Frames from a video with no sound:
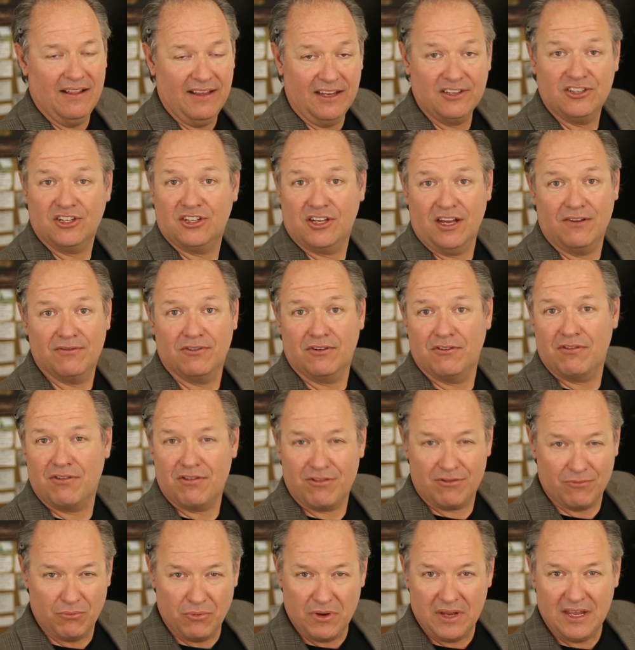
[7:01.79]
like to cover
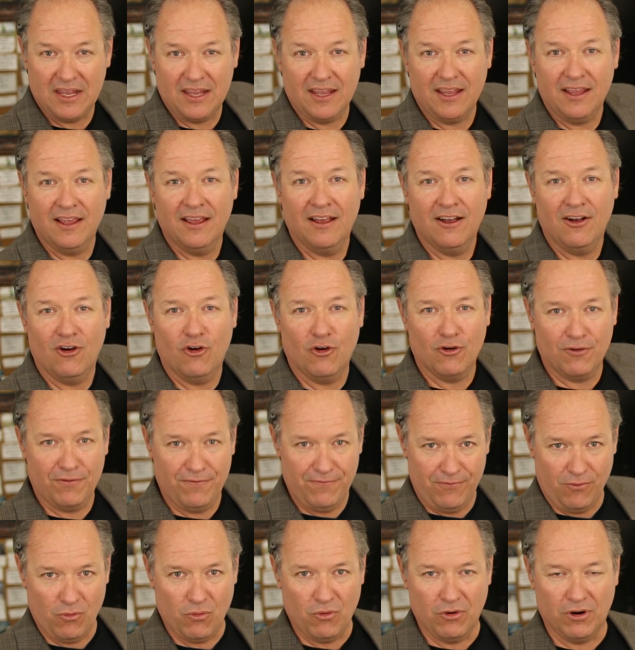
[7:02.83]
three or
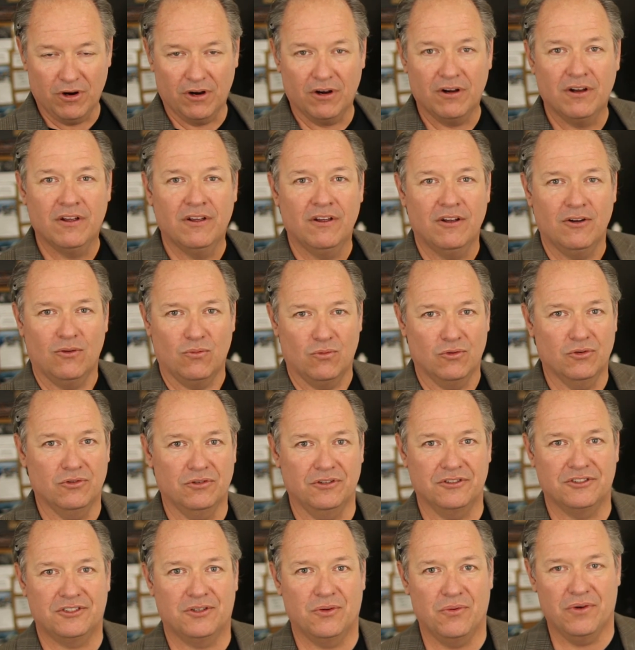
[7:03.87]
four
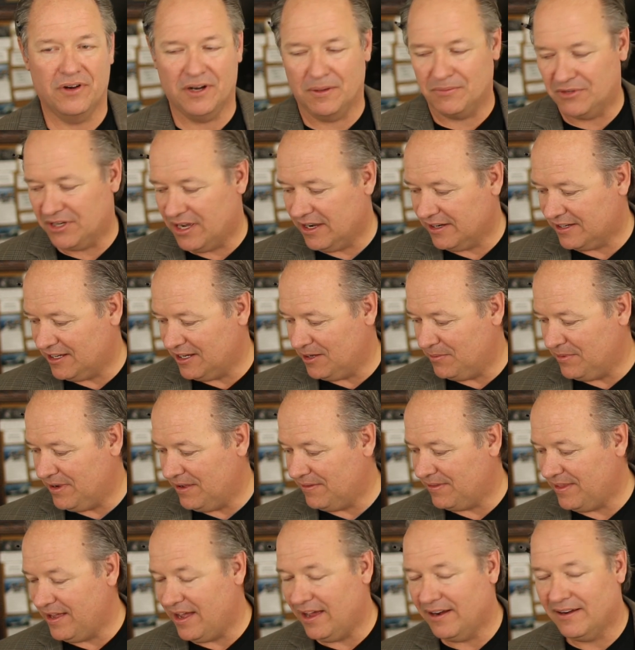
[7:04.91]
rules when I'm talking
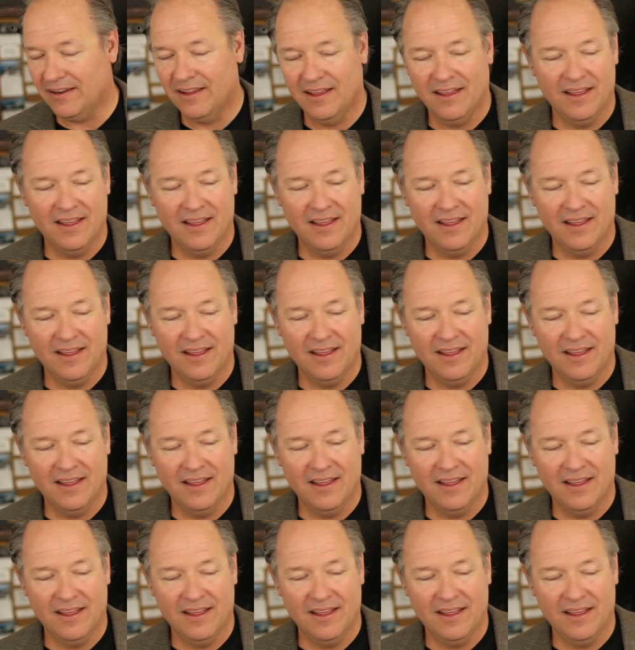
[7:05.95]
about that.